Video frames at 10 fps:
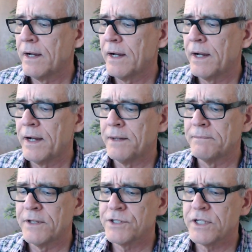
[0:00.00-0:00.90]

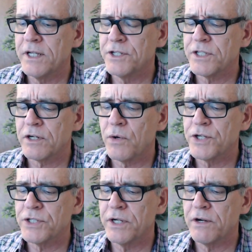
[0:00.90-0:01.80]
Um, there's a, there's a
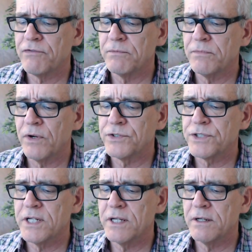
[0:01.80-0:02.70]
question here from
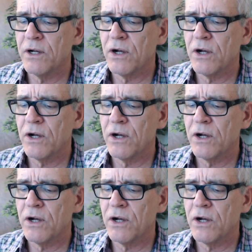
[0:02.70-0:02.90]
Osman,